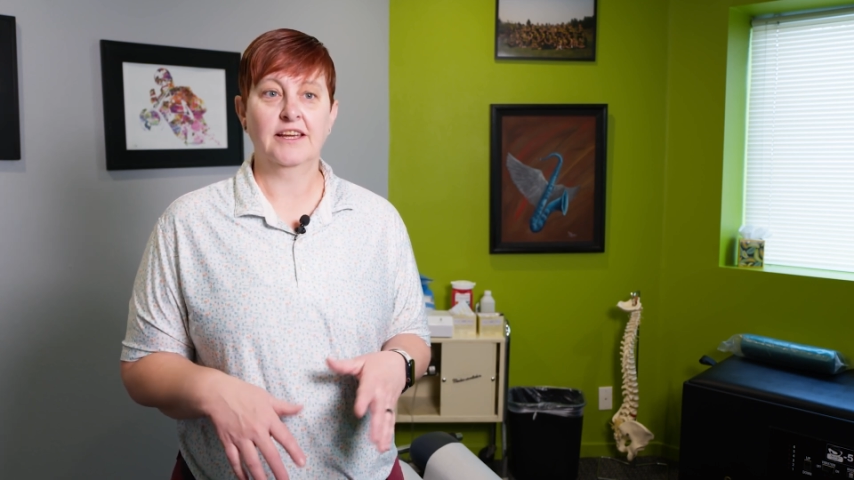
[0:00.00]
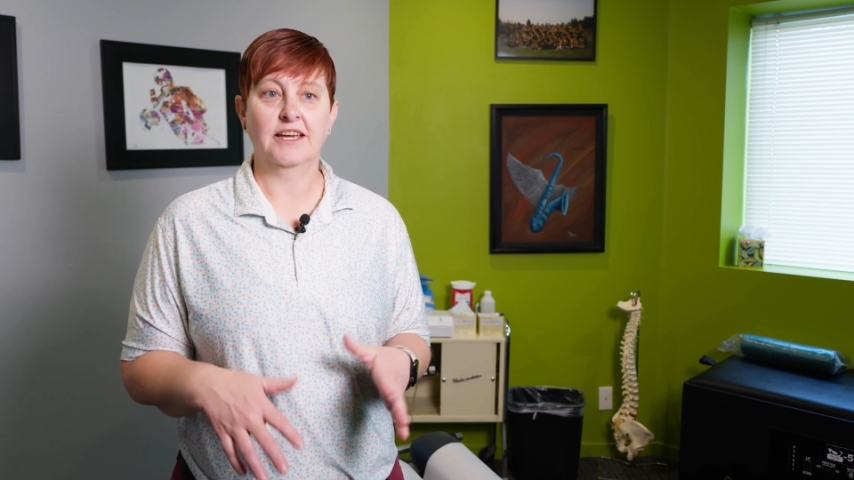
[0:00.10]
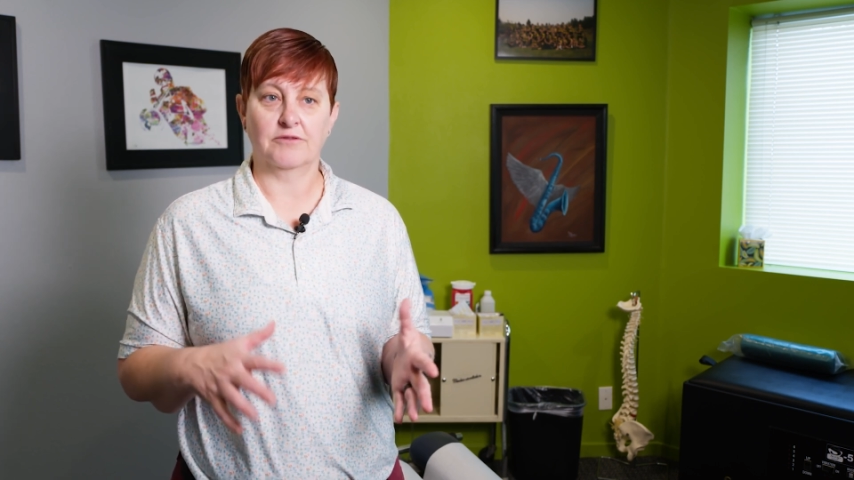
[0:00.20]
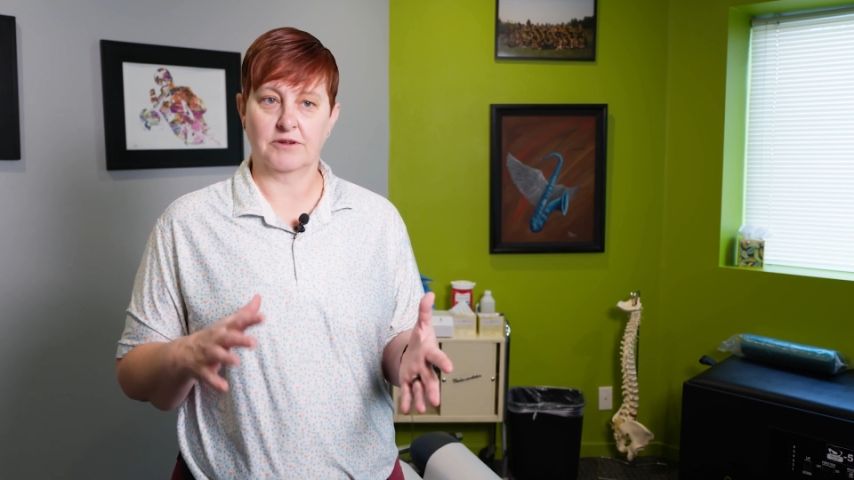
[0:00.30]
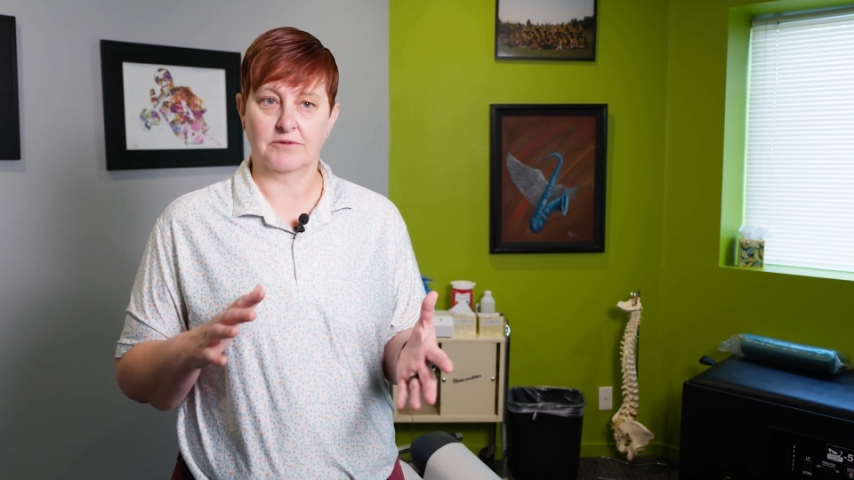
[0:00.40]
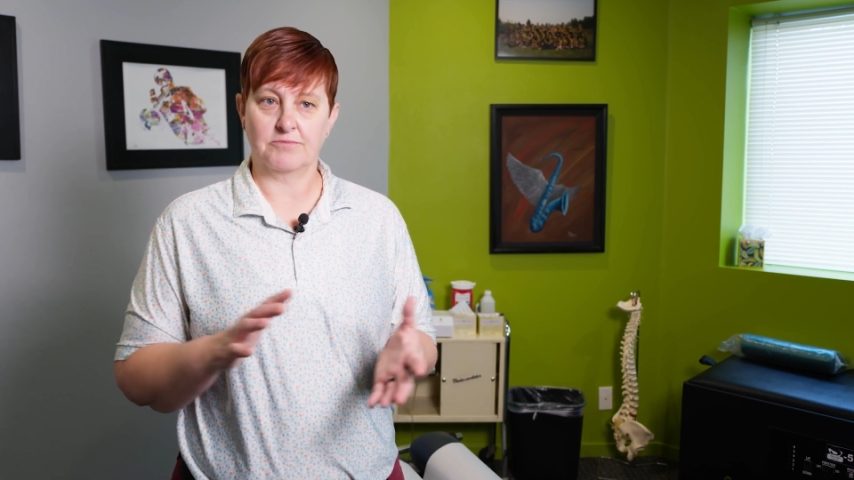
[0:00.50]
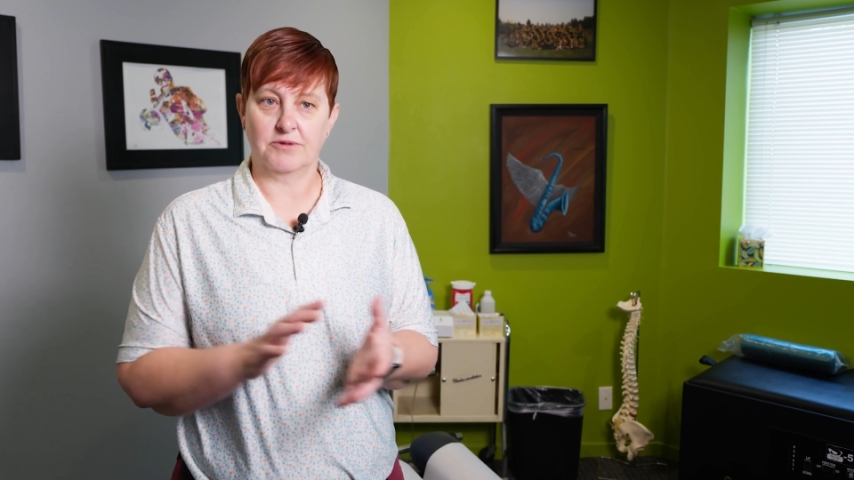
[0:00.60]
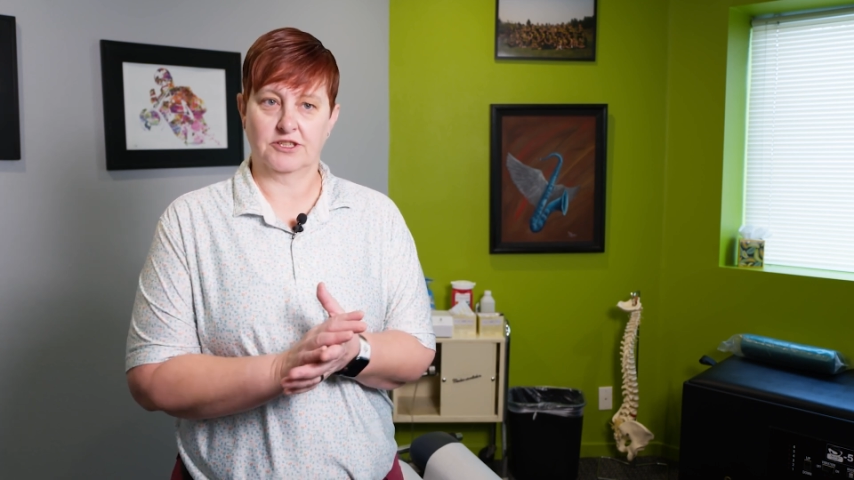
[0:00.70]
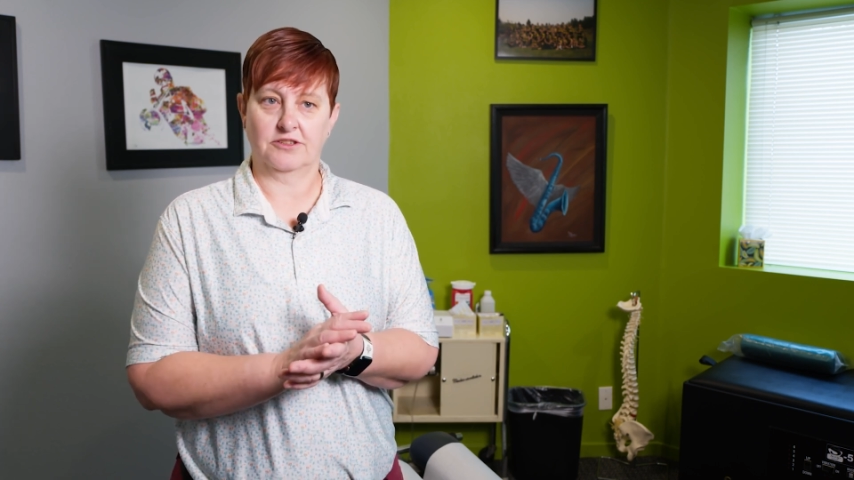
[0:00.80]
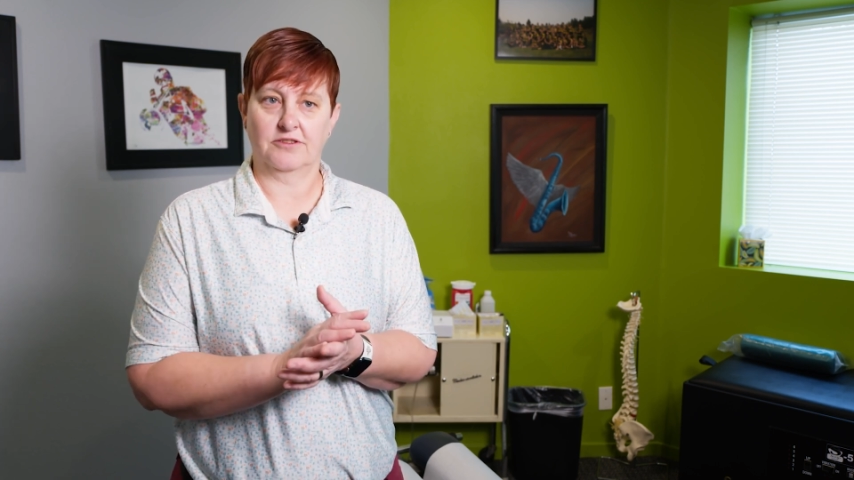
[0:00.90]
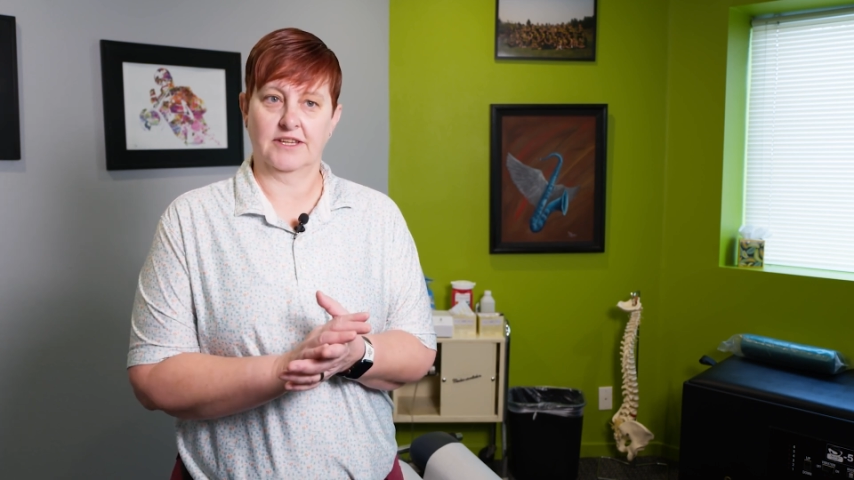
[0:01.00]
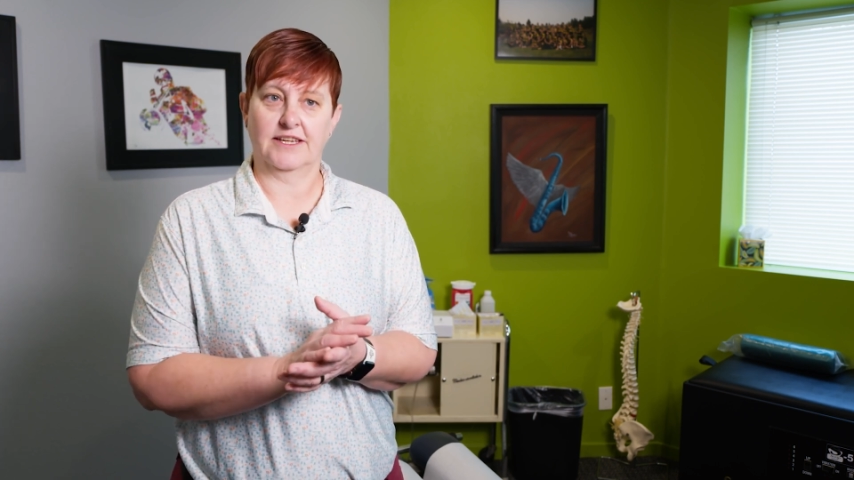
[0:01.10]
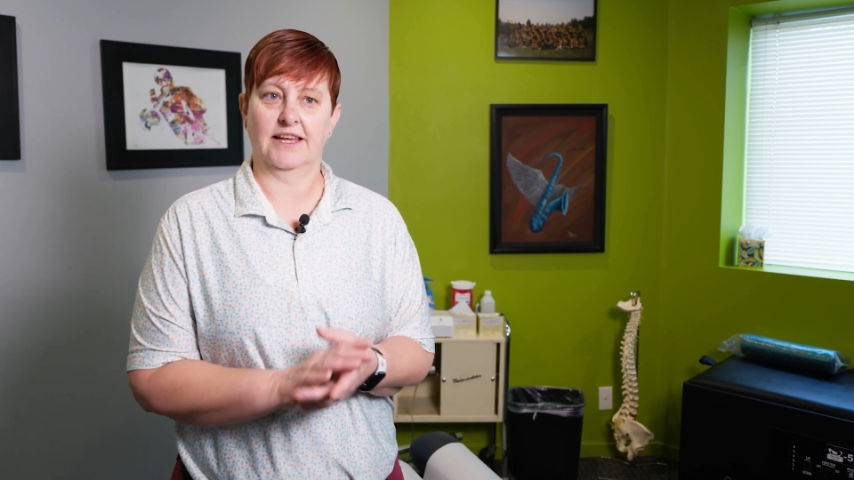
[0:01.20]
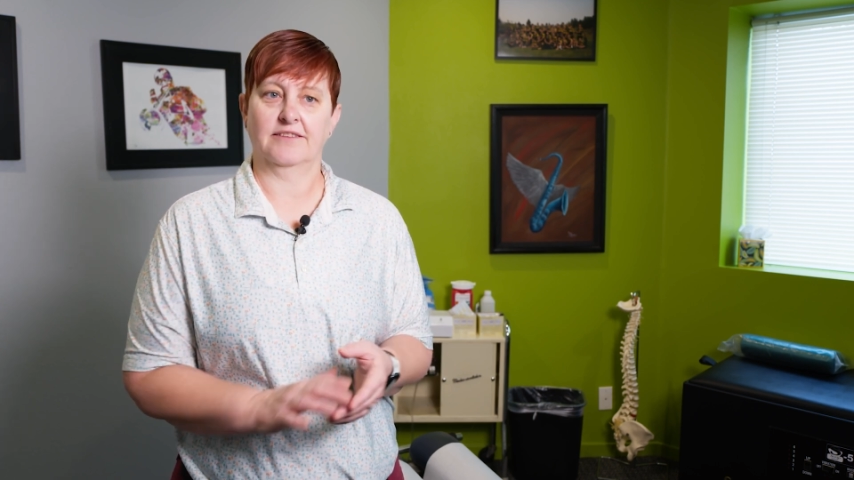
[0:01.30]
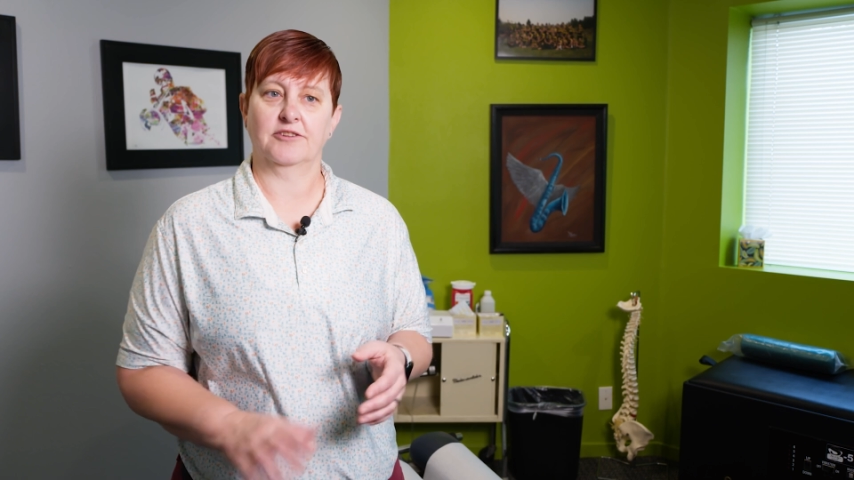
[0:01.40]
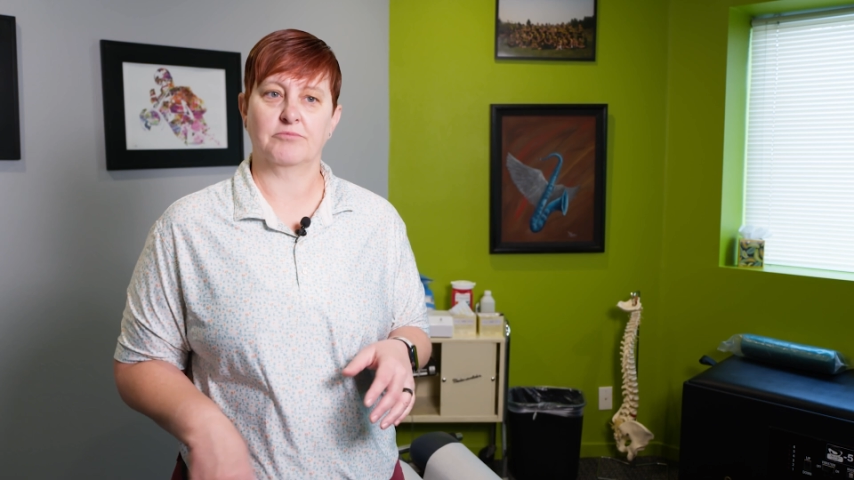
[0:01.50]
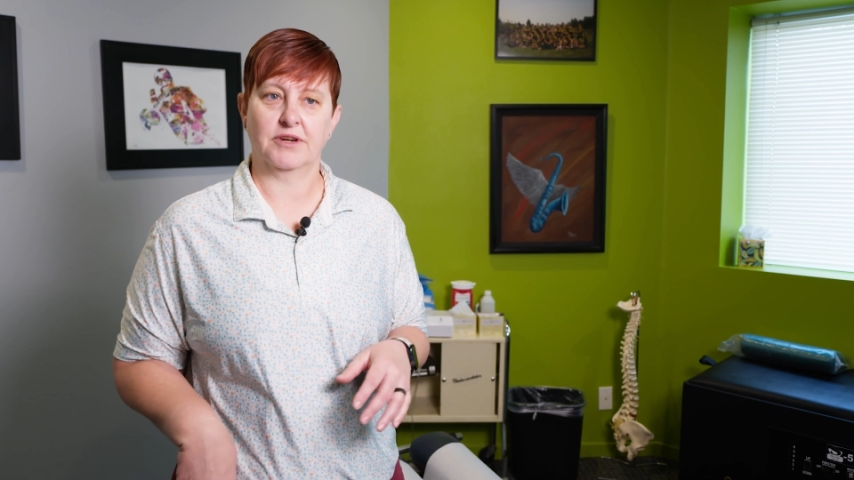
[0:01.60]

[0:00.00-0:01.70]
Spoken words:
And when we push through the elastic